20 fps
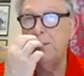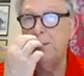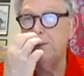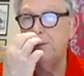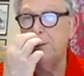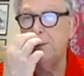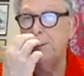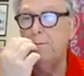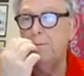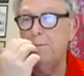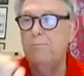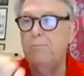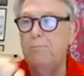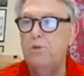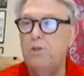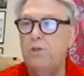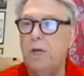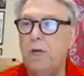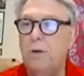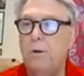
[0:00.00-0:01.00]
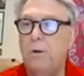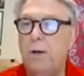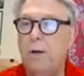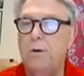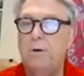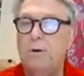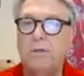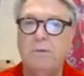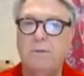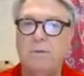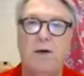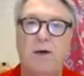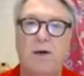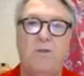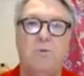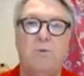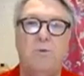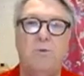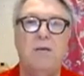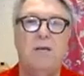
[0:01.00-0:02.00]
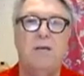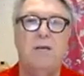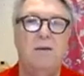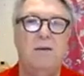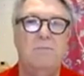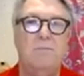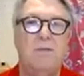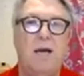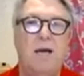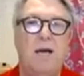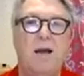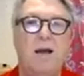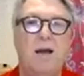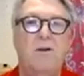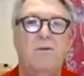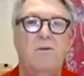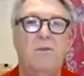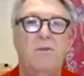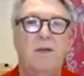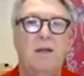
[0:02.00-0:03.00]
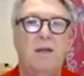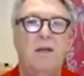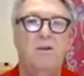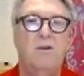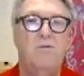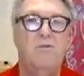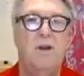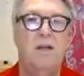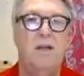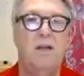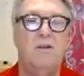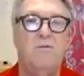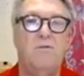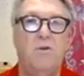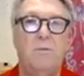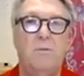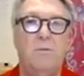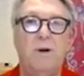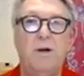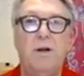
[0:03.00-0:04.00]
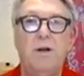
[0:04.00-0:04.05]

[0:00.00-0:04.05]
of a generator is about 3 times higher than a transformer.